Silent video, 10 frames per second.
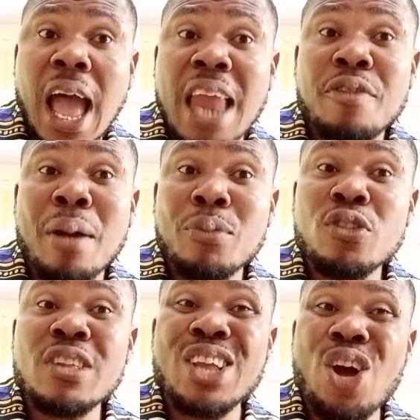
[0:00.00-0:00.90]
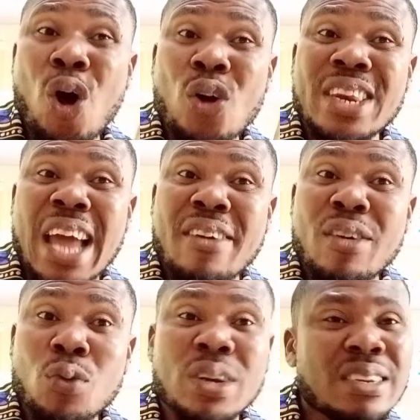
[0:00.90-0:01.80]
and if I'm using the
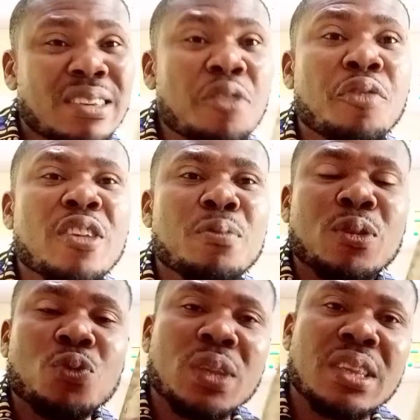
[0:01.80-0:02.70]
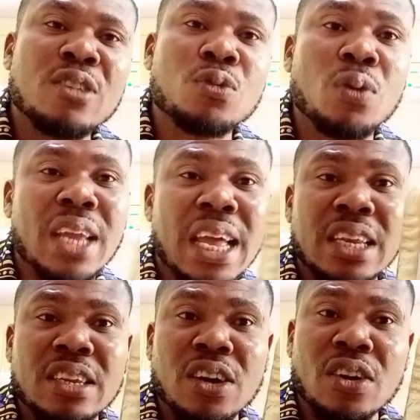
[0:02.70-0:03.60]
ordinary one, the difference between this one
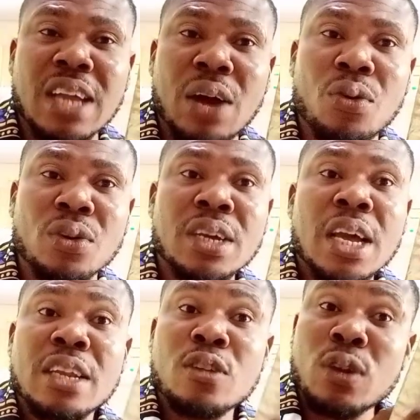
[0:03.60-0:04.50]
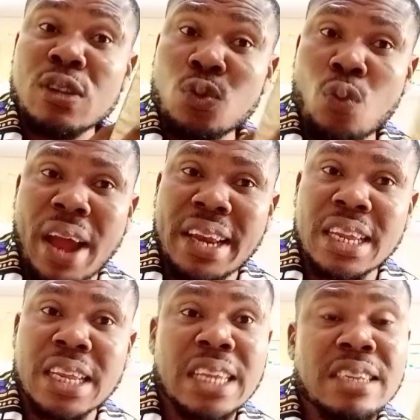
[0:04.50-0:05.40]
and the other one, this one is
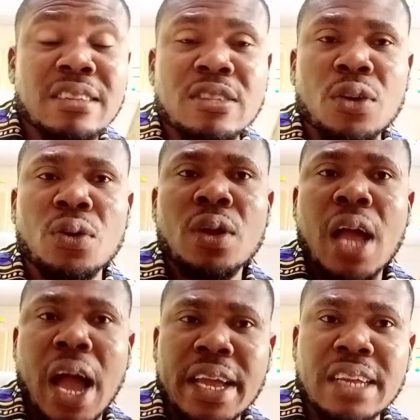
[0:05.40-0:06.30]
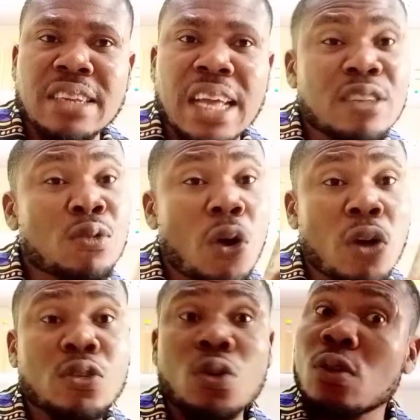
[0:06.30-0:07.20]
whitening, and so are you getting it? And this one
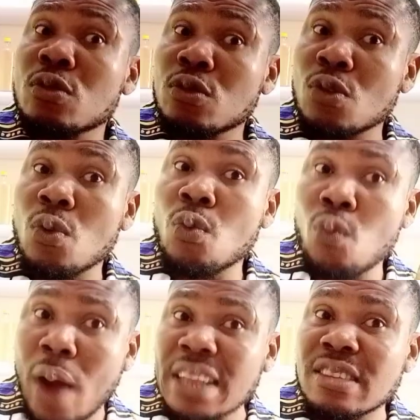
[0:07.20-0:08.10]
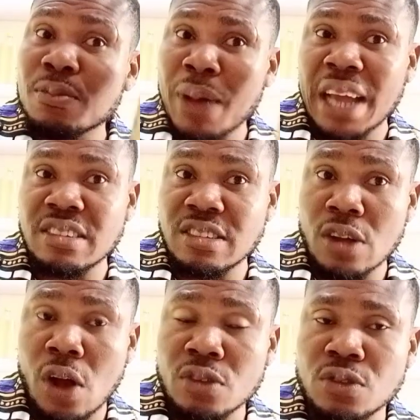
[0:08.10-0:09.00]
also control white patches
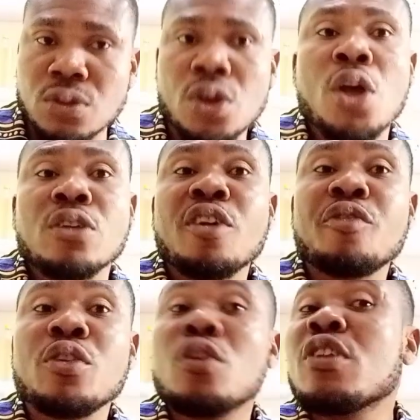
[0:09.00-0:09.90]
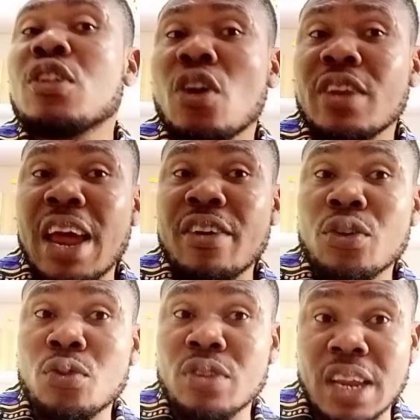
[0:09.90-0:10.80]
also. So if you're using the
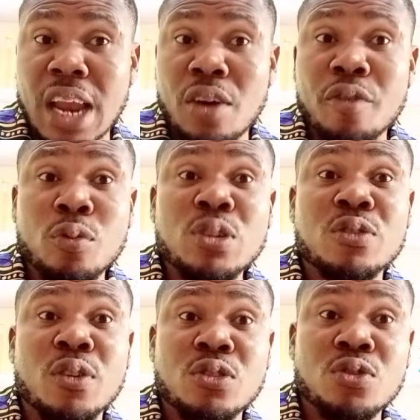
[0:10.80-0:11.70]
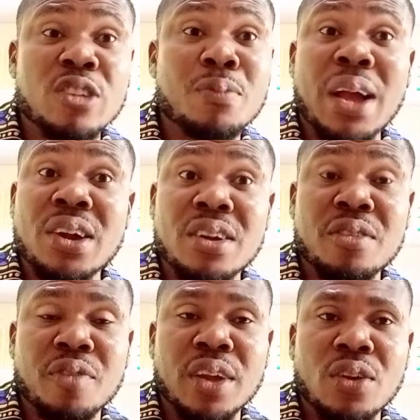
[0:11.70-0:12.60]
ordinary crude kinacol, which is for stretch mark, grease
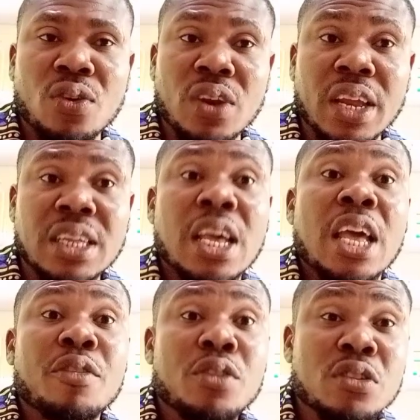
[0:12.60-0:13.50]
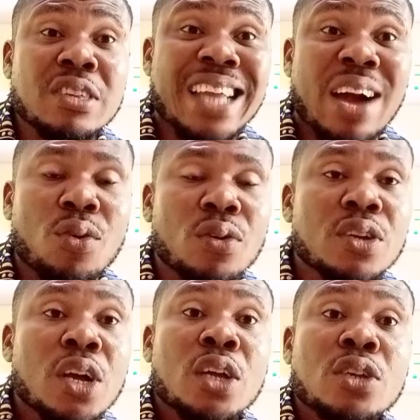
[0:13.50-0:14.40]
vein only, if you're using that one,
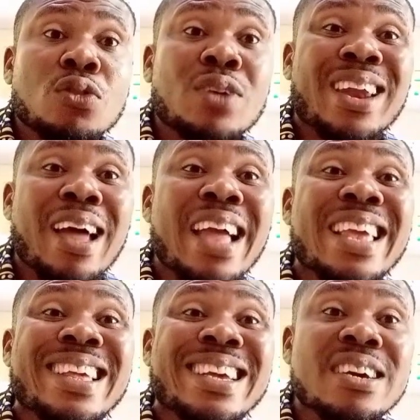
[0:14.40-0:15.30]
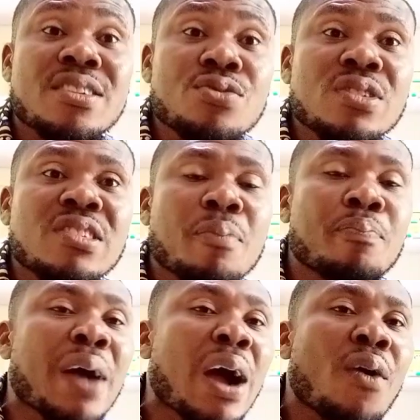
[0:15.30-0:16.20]
you cannot increase the
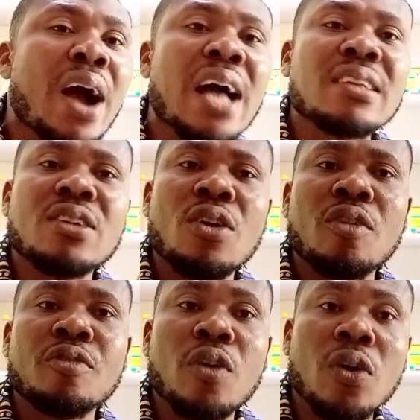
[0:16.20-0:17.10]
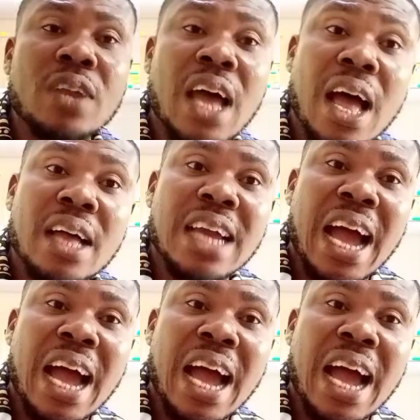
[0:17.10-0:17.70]
power of other